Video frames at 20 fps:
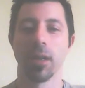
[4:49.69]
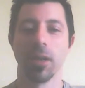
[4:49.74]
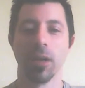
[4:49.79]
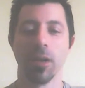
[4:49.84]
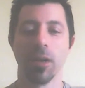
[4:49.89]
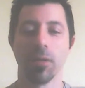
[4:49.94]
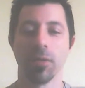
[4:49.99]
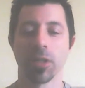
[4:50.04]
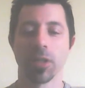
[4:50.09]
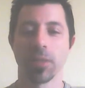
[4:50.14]

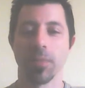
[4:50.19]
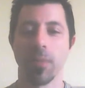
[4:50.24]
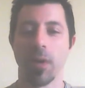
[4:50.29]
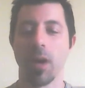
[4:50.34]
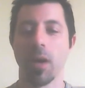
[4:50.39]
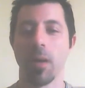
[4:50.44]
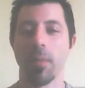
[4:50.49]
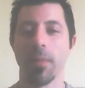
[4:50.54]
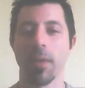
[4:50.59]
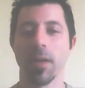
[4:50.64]
go
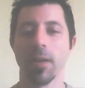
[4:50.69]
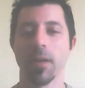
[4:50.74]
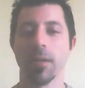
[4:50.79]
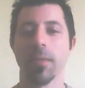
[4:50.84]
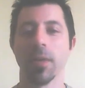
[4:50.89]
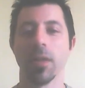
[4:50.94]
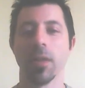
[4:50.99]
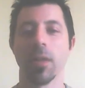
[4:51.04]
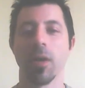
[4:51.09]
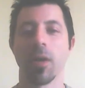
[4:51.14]
small,
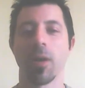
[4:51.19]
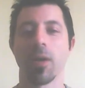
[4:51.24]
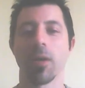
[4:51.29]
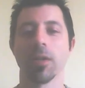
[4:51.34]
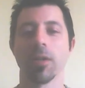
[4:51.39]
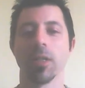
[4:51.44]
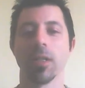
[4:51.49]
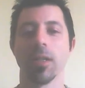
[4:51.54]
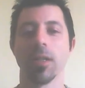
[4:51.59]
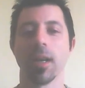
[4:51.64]
medium, and
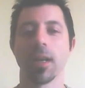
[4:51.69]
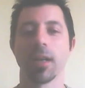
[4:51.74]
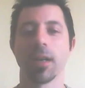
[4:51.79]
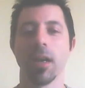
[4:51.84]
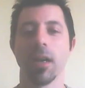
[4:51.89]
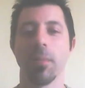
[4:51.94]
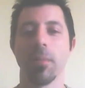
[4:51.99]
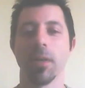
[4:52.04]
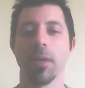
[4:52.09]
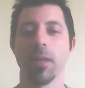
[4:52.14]
large in
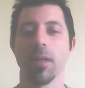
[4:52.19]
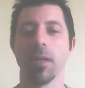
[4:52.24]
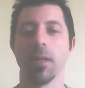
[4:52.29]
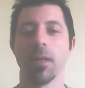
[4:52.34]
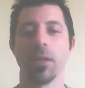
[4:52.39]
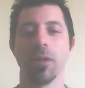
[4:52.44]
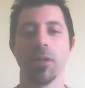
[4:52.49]
that company,